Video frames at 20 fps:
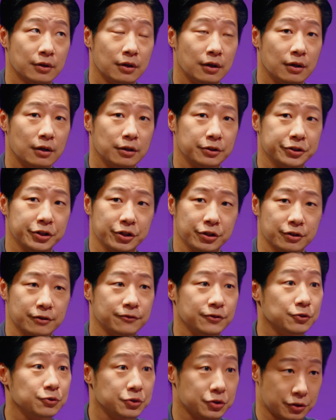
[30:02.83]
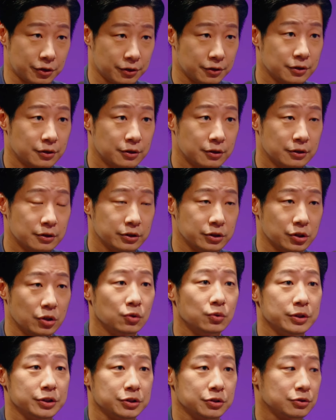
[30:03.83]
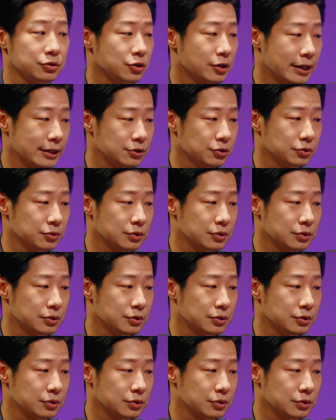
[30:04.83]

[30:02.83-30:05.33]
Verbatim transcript: uh, near future mm -hmm, so mm -hmm. we should try to